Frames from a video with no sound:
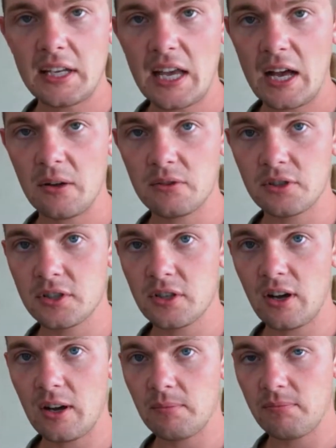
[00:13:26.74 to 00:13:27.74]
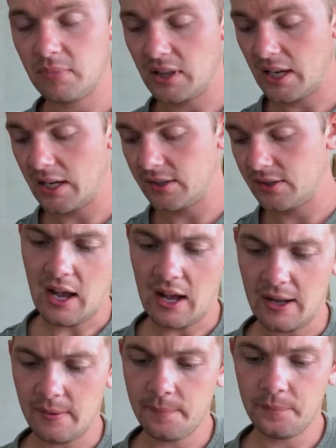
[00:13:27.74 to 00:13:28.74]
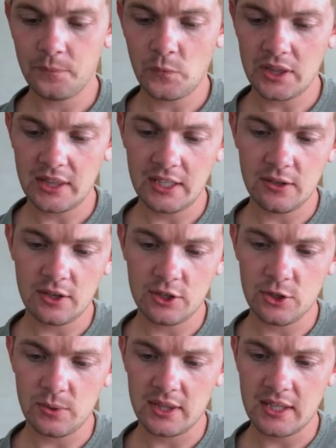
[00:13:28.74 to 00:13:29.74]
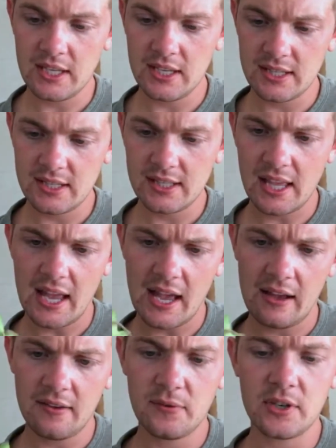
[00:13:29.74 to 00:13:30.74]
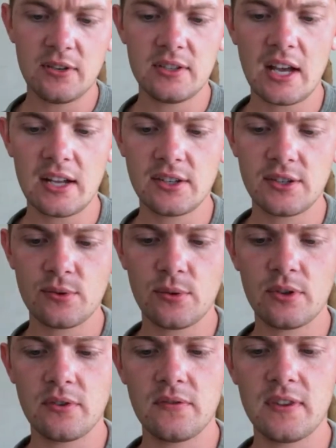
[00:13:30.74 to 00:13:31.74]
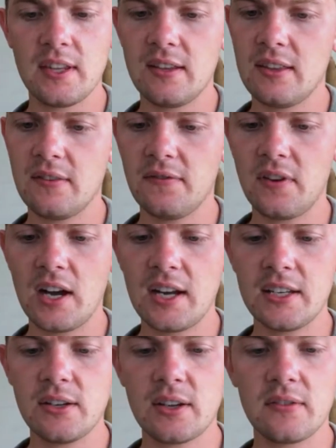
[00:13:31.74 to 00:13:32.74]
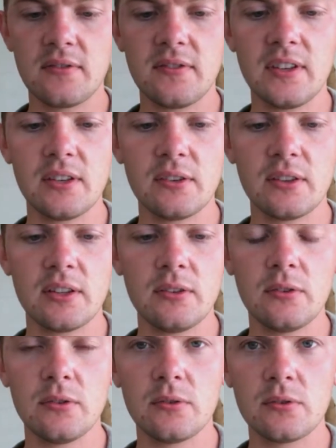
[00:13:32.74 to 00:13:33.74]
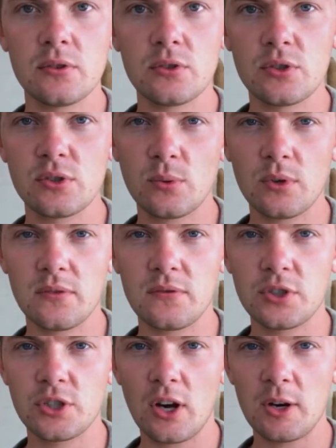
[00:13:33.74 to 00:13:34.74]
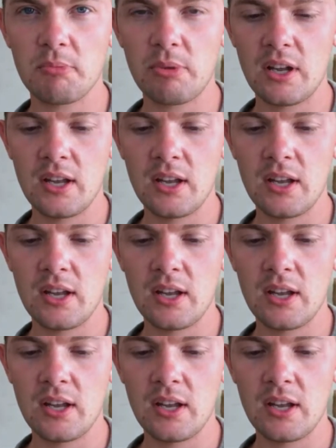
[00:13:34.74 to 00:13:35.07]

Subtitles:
countertop plants. One thing you can do with these is they have, when you touch sort of the vine, you can feel little sort of sharp